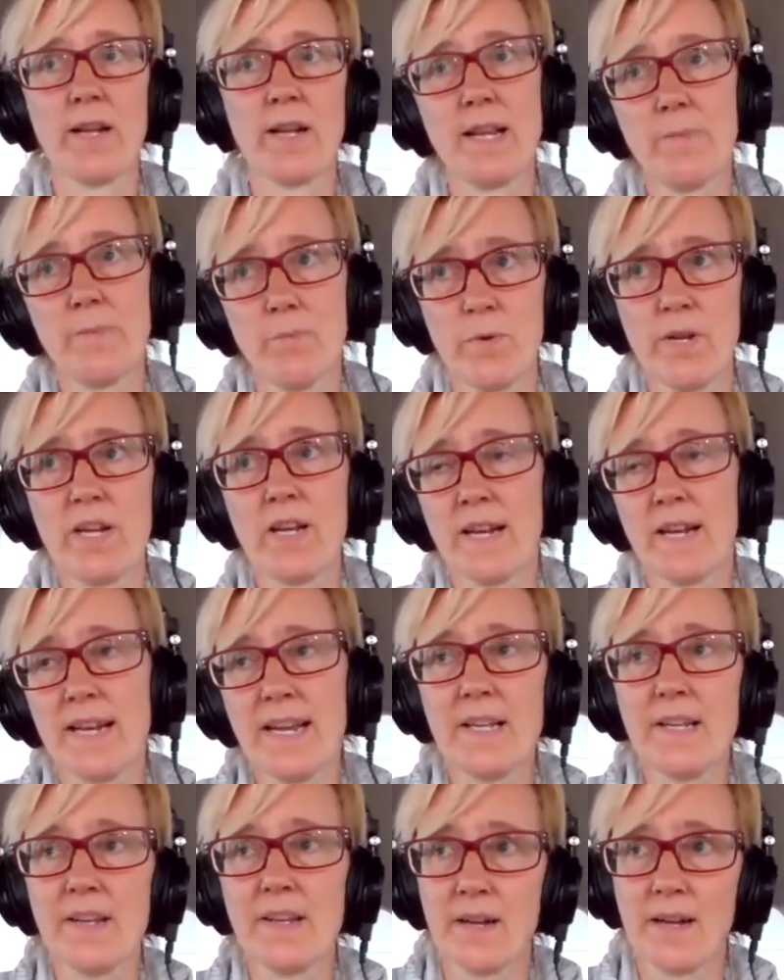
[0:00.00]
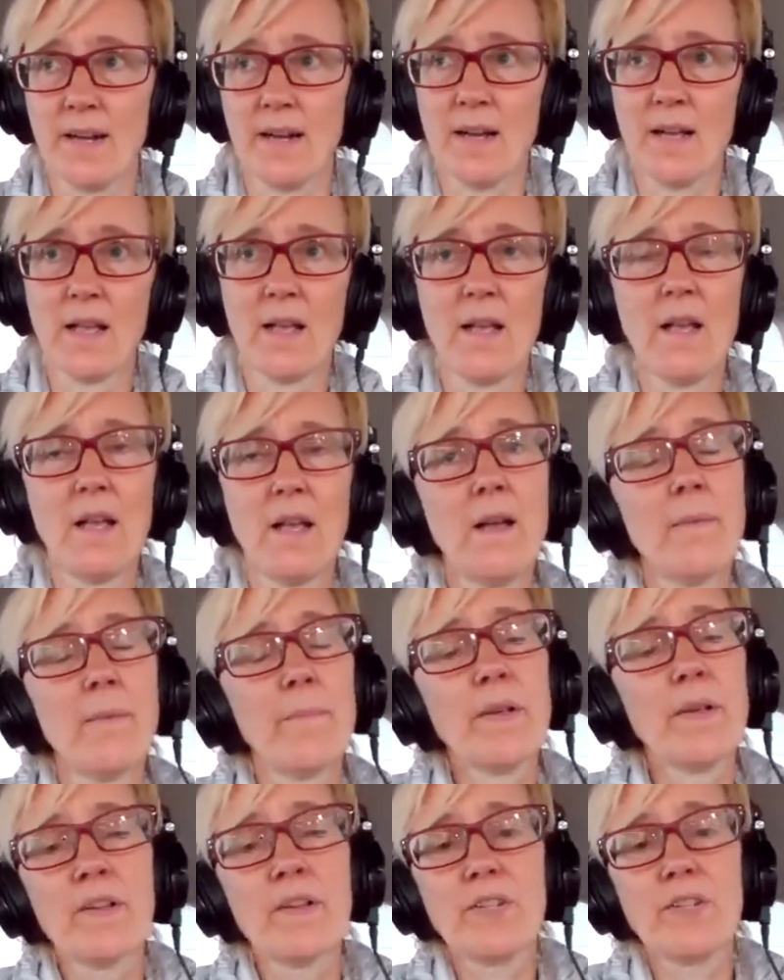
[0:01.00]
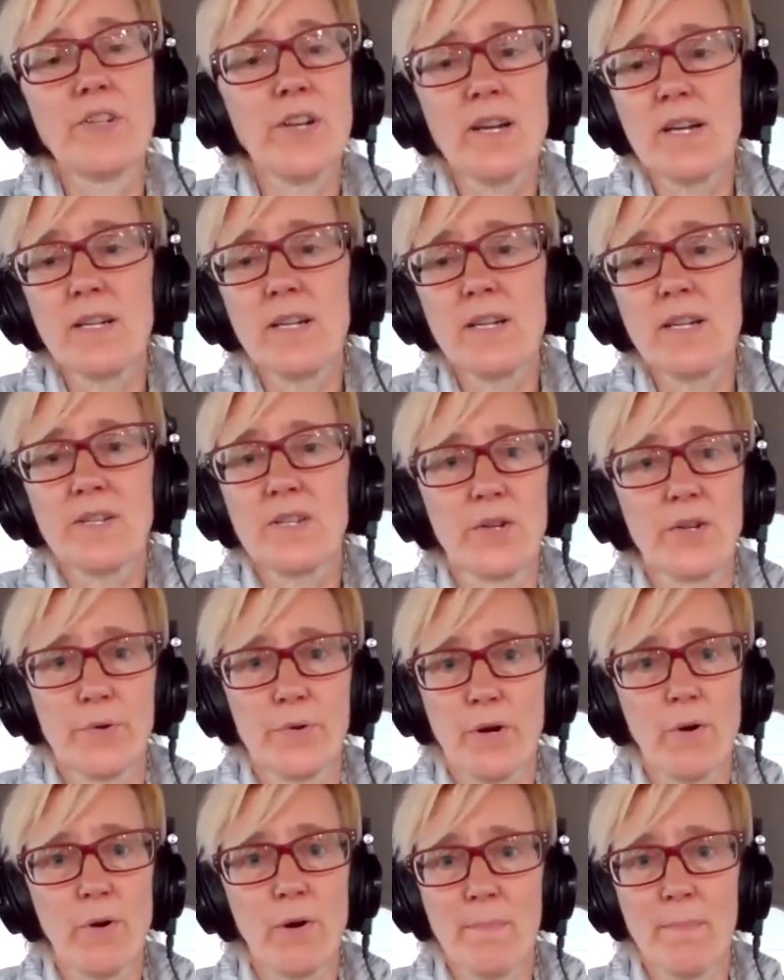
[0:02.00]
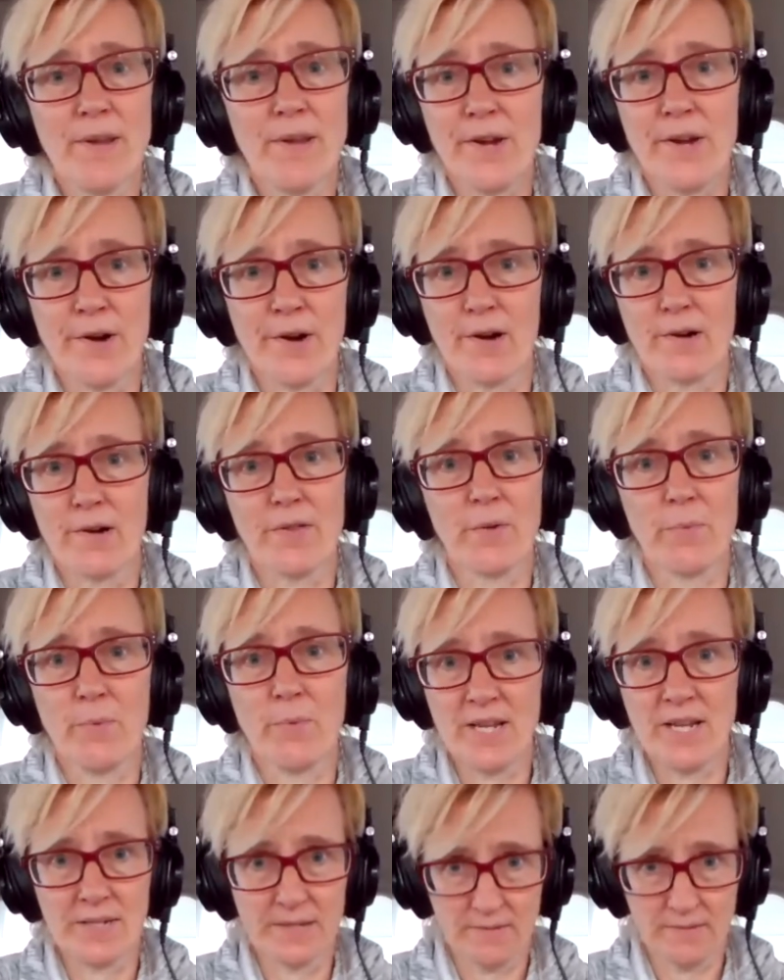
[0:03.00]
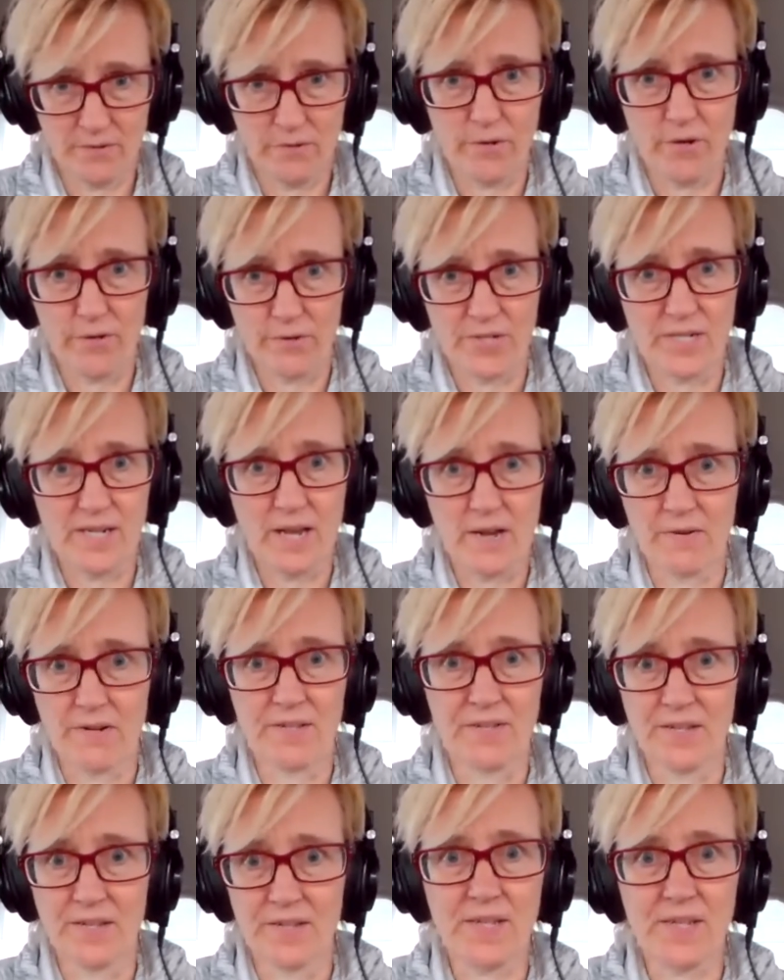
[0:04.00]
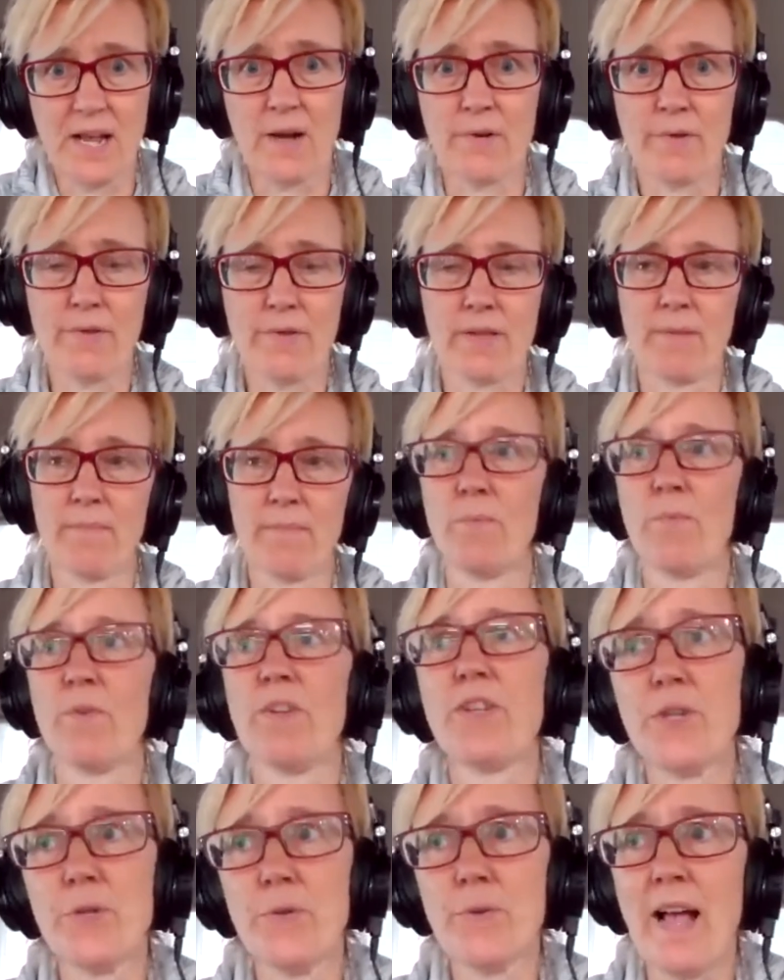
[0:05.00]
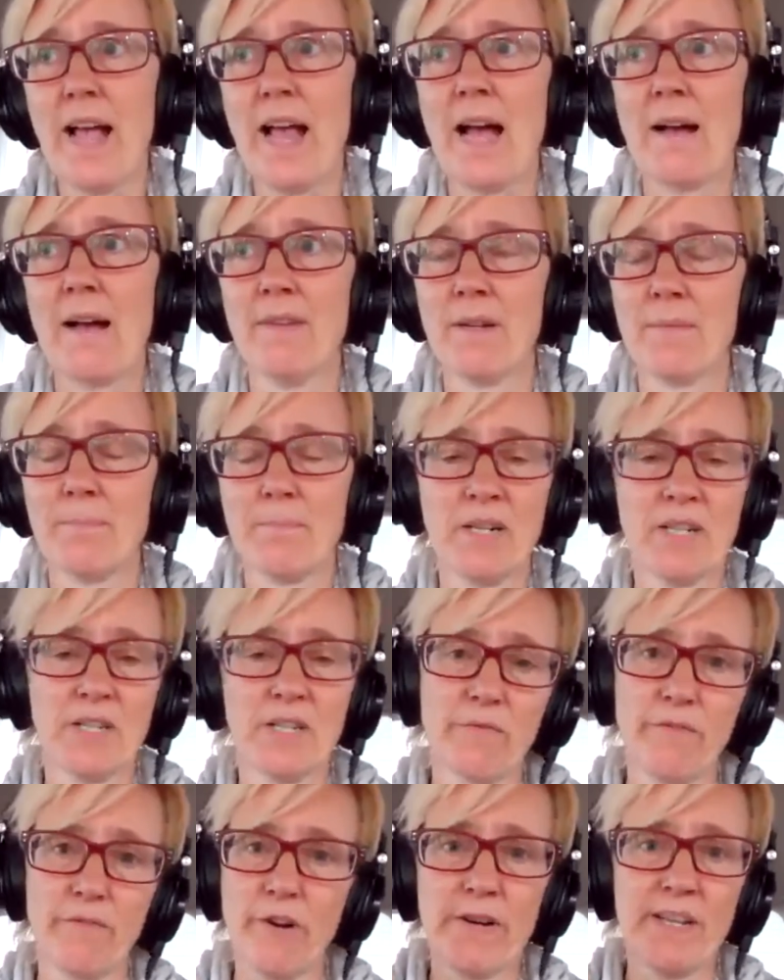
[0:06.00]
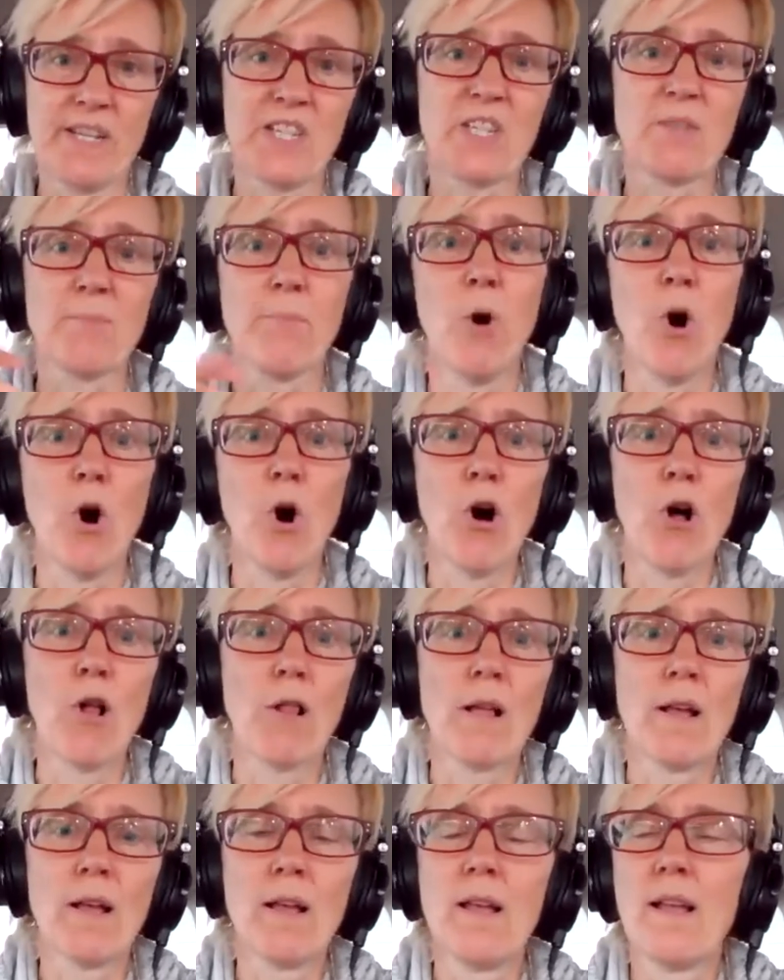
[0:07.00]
we could get yucca, because yucca doesn't grow up here the way it grows down in the south. I mean, we do have it, but it's very small.